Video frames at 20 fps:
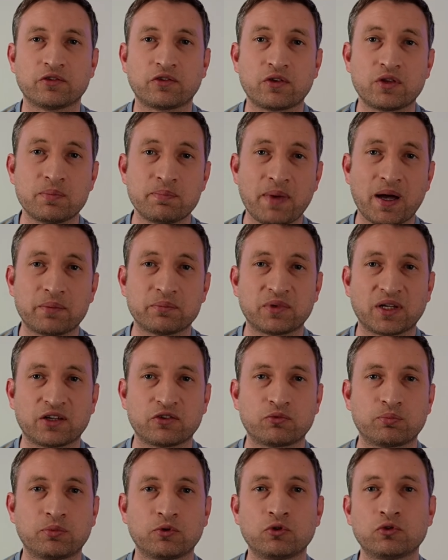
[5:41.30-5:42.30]
So the map
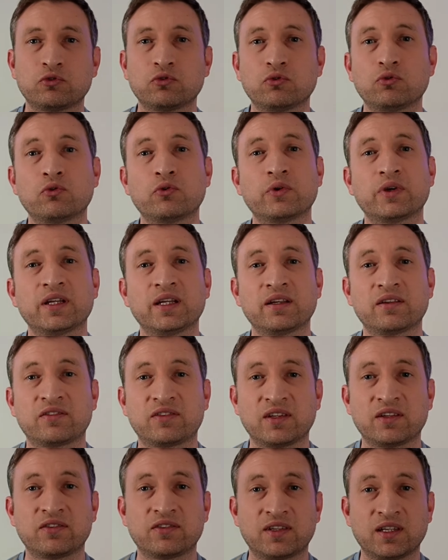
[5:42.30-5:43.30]
dashboard already
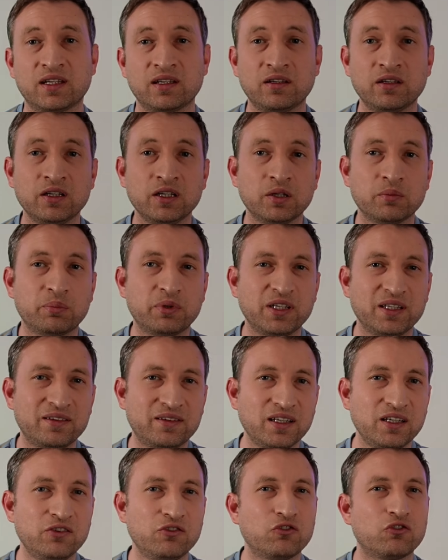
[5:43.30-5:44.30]
existed, but it
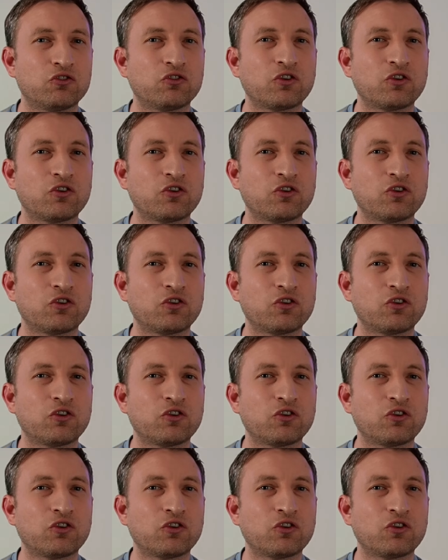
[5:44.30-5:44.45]
didn't